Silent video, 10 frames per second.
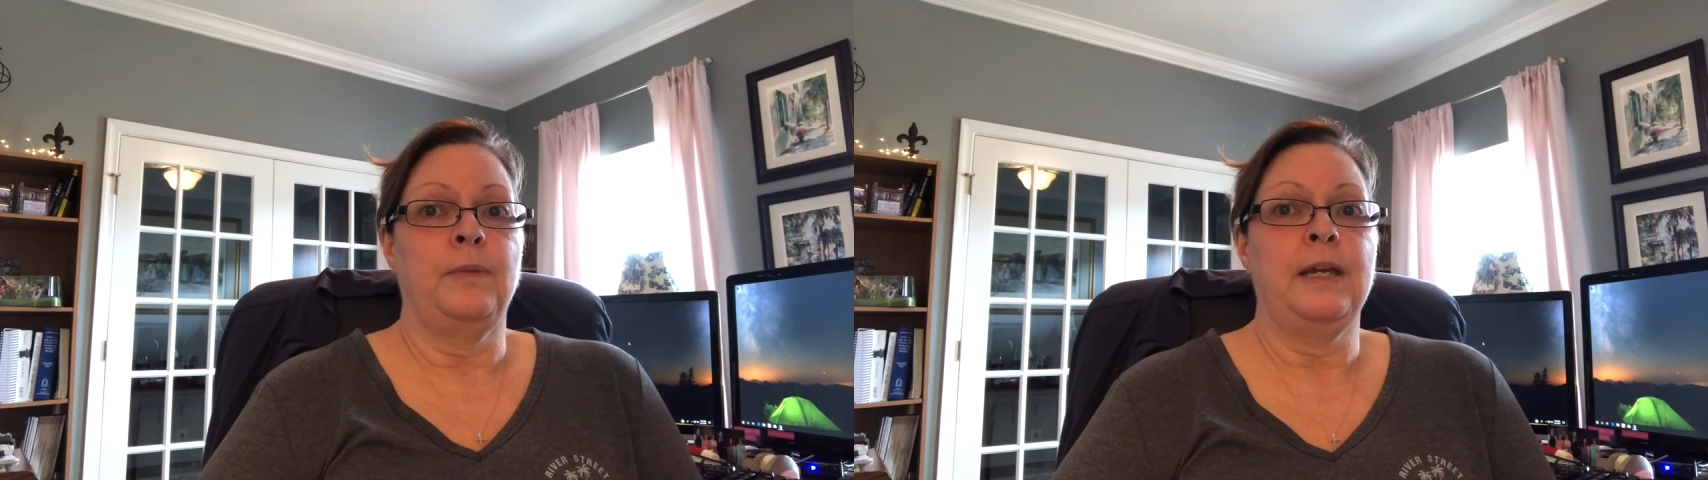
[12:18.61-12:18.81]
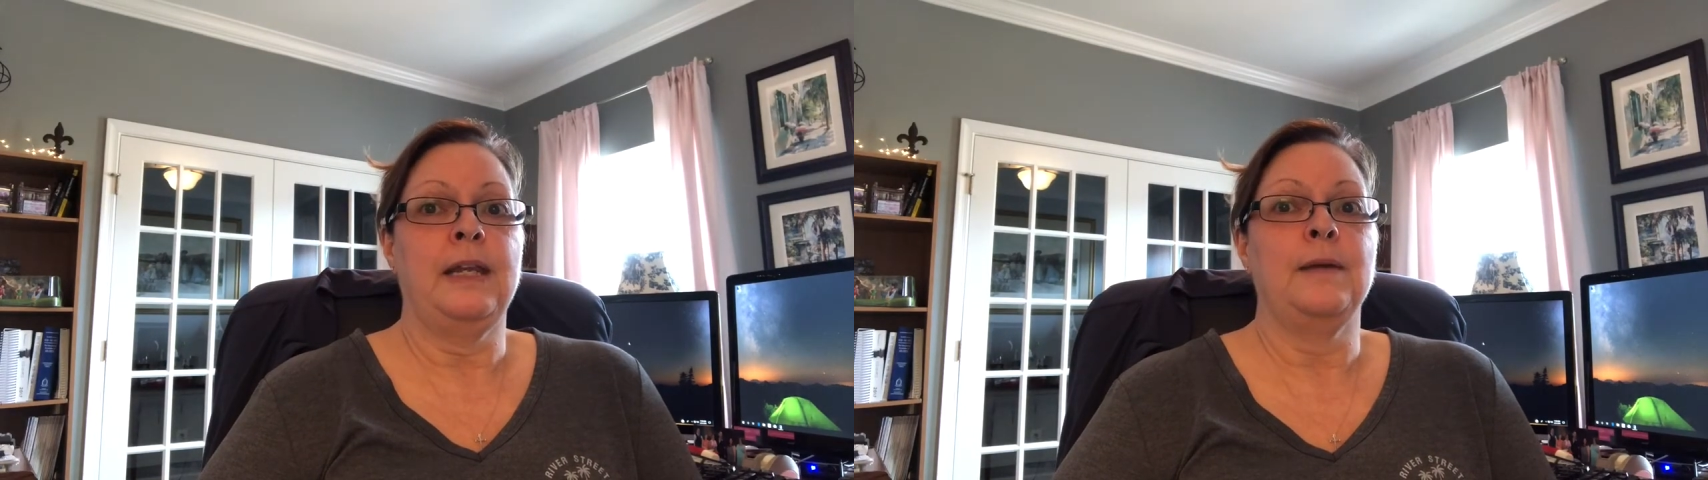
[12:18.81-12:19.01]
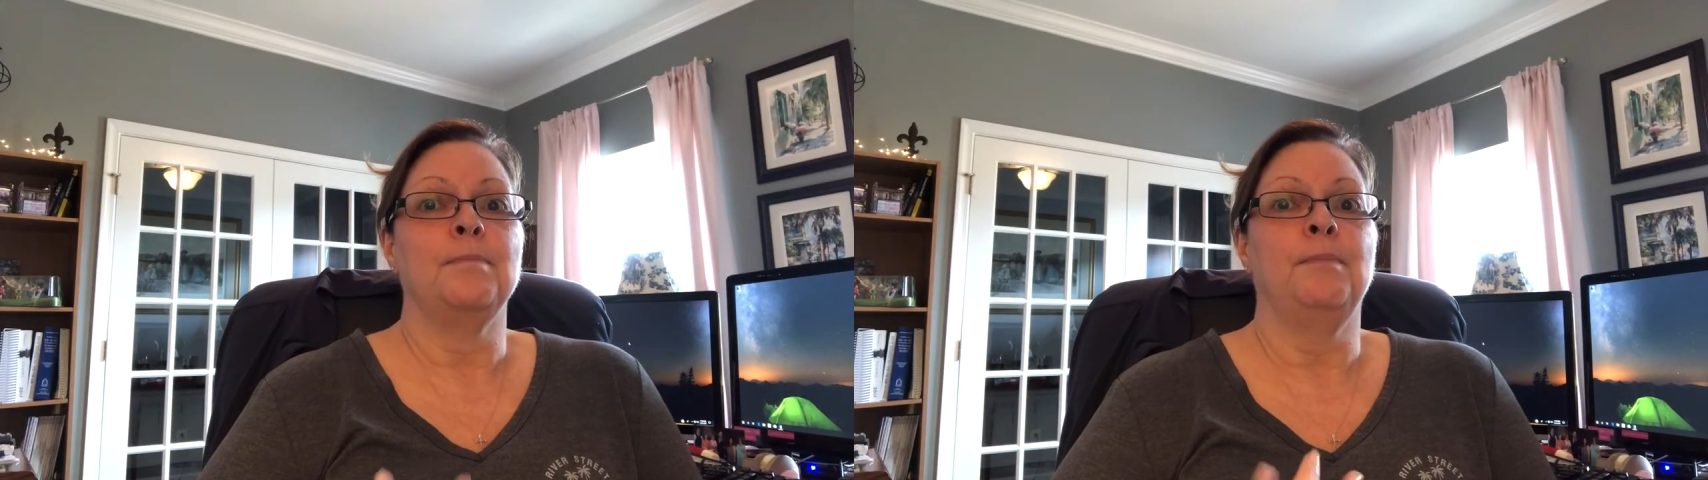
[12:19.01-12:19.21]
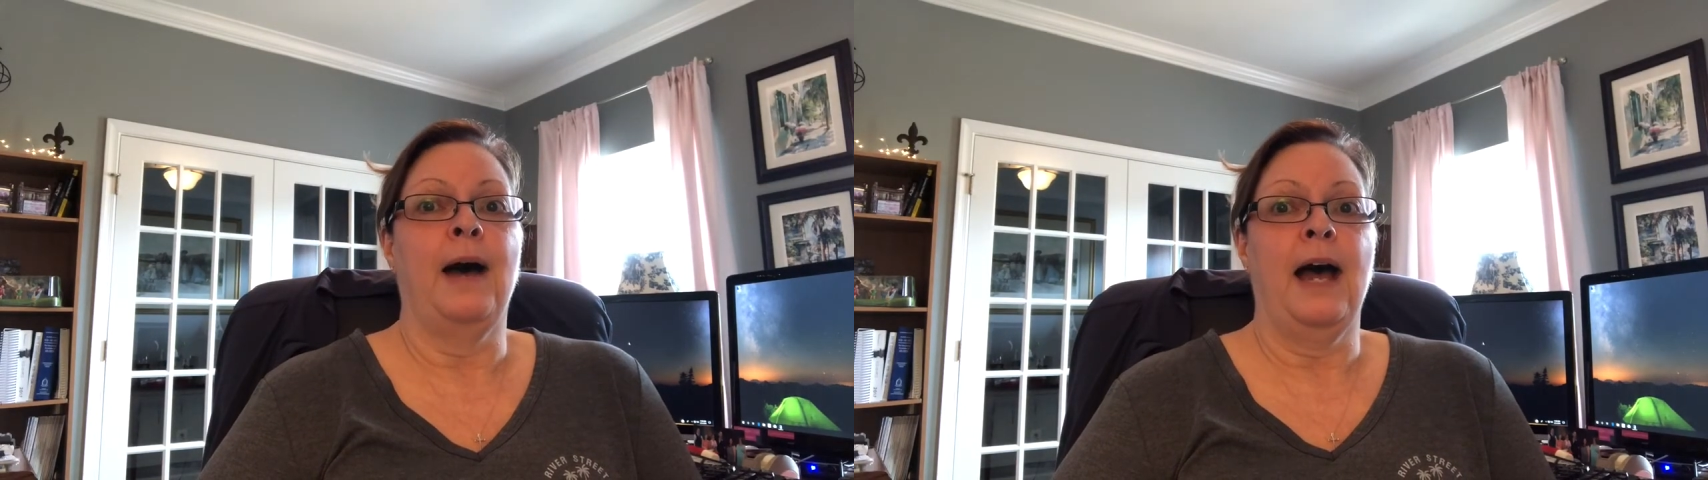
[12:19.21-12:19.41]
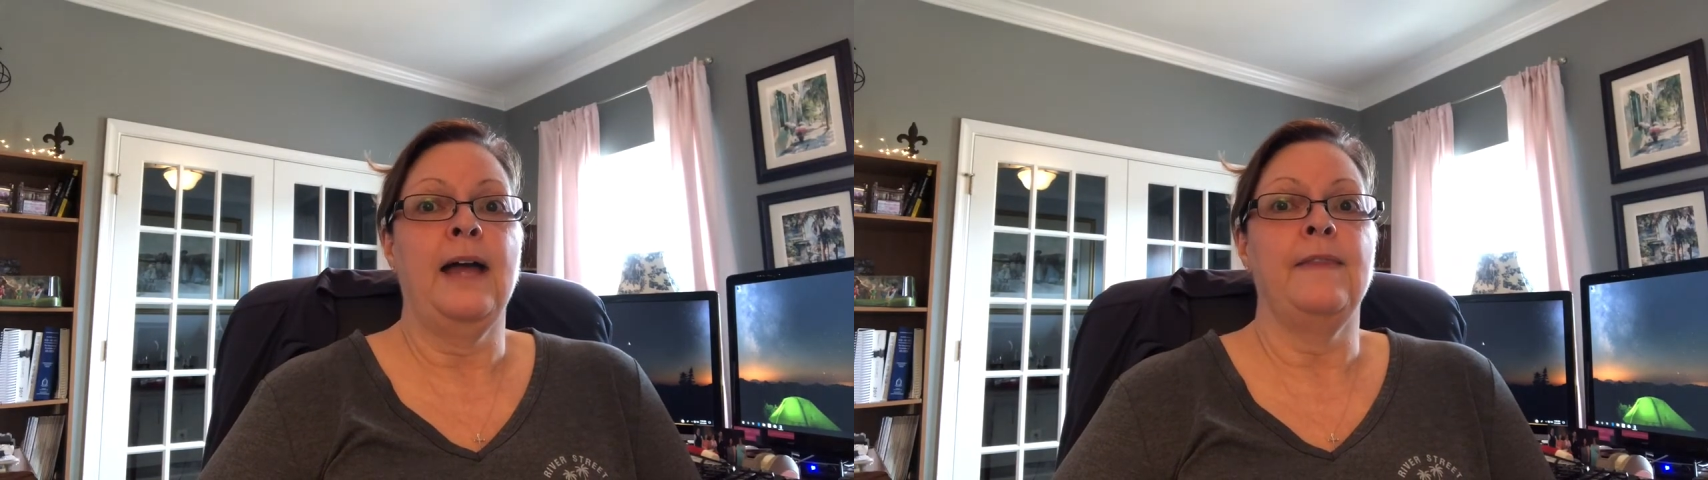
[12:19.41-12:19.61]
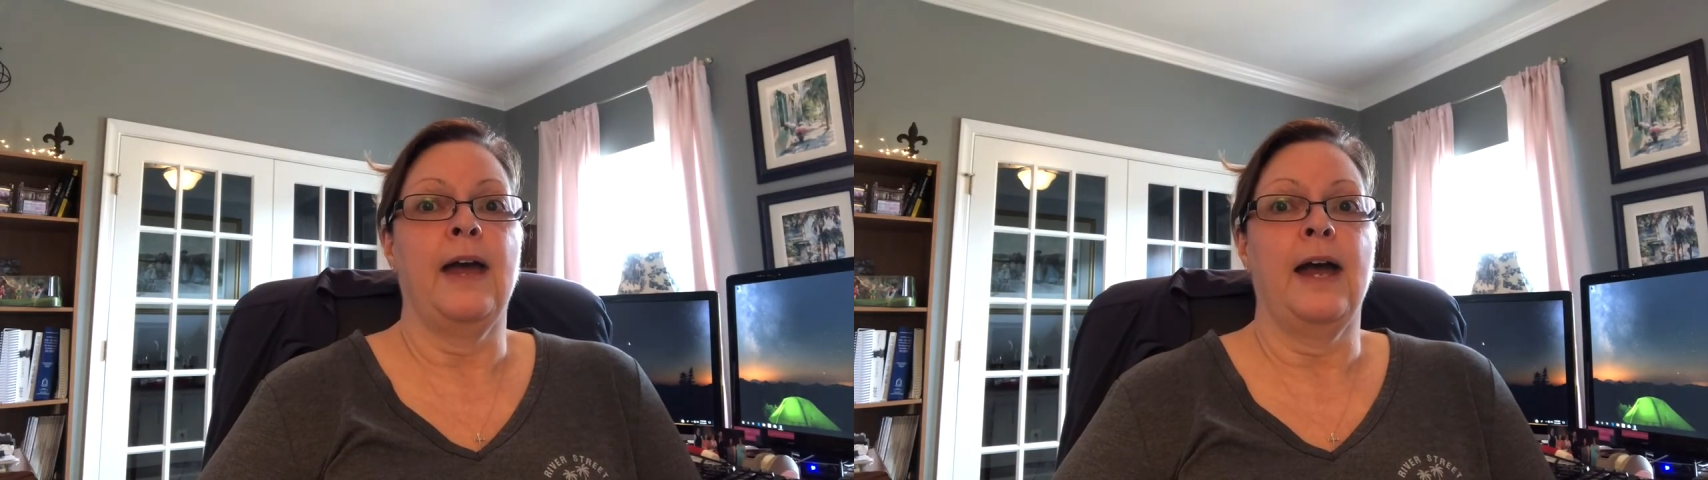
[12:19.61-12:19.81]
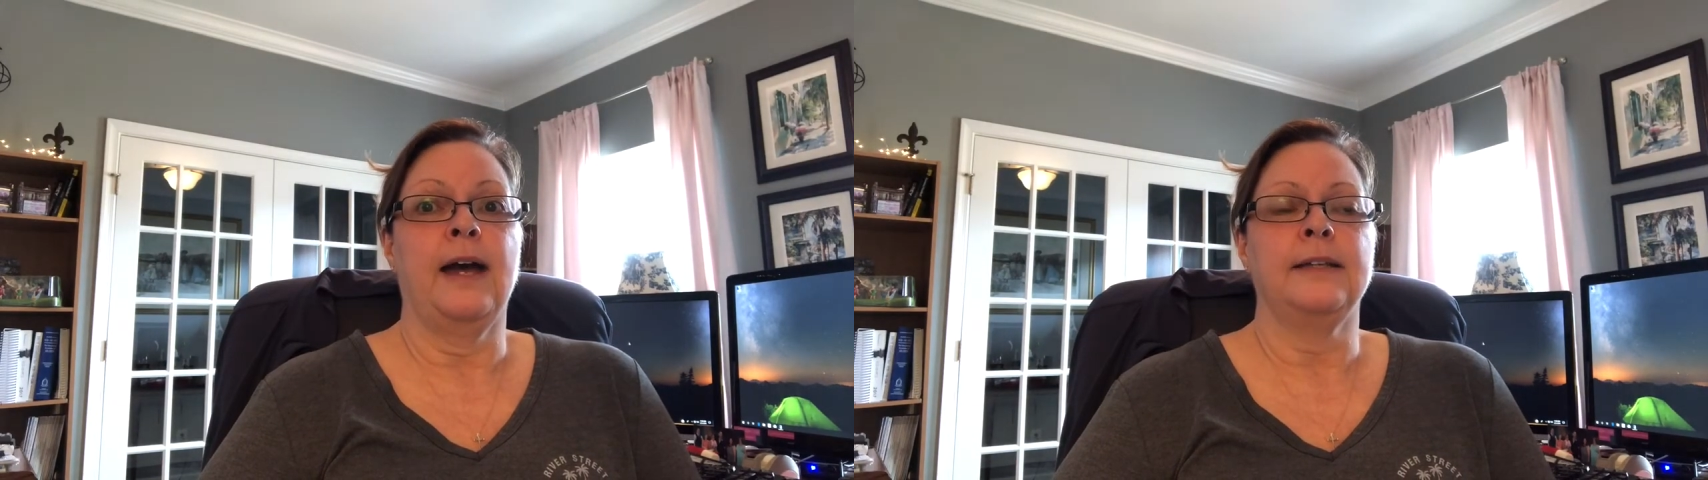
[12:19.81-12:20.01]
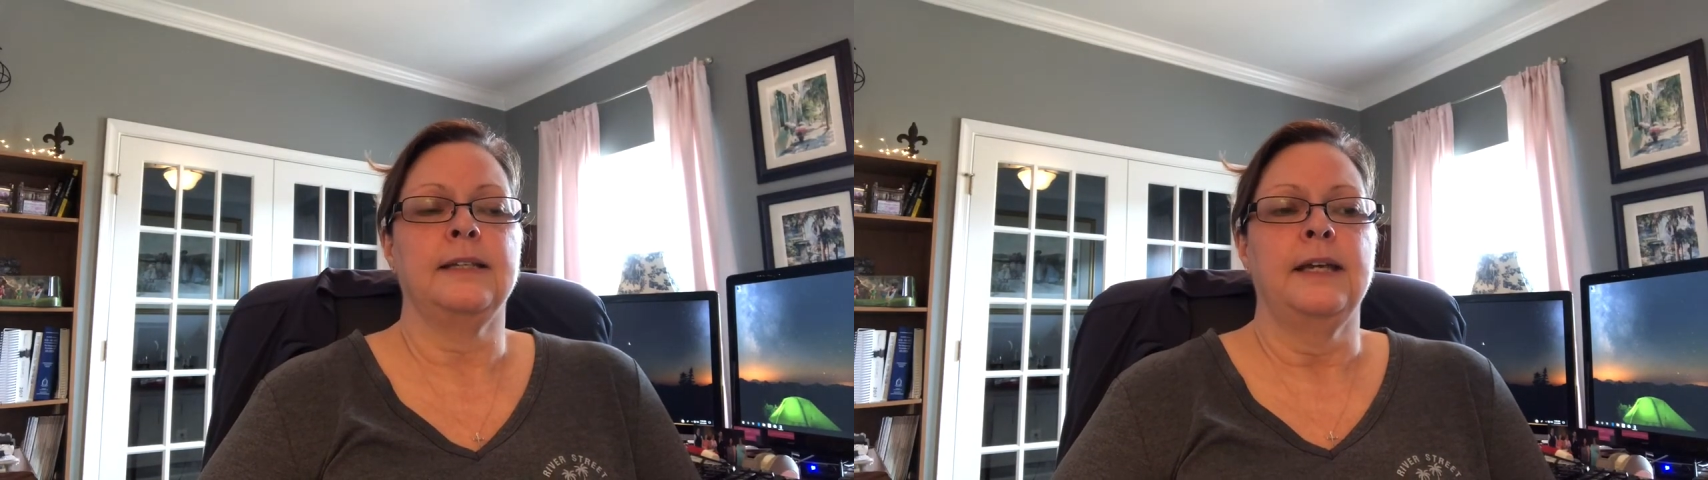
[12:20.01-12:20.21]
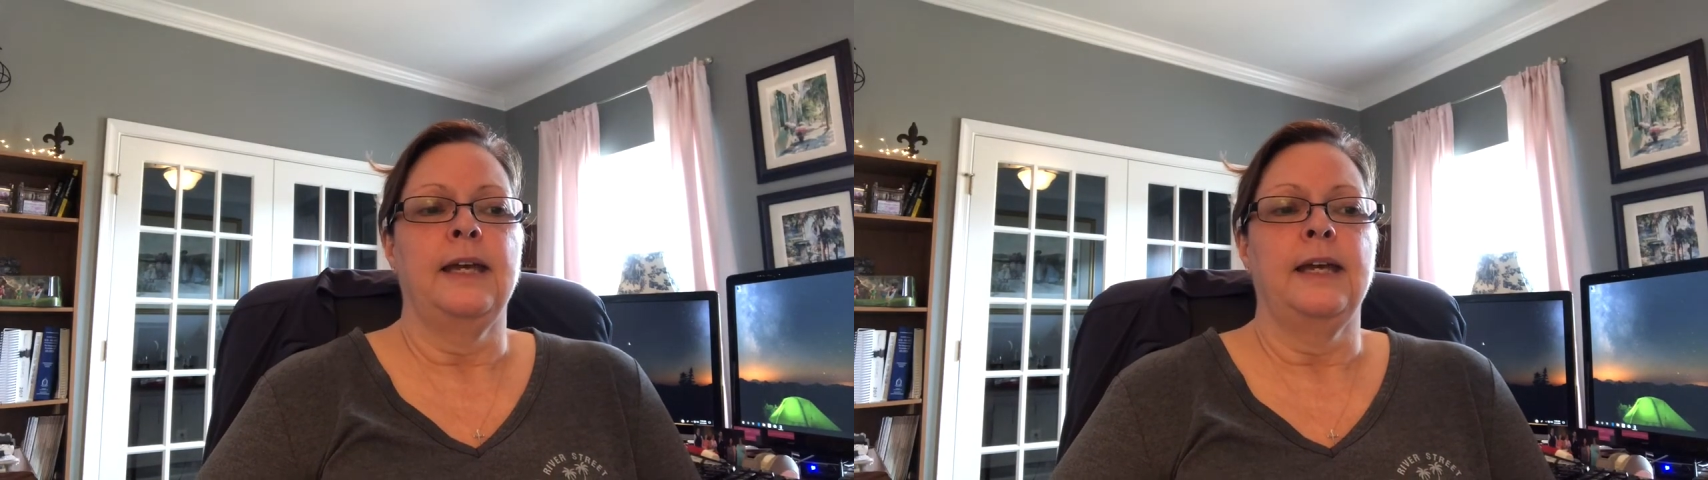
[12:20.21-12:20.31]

meeting, buy that.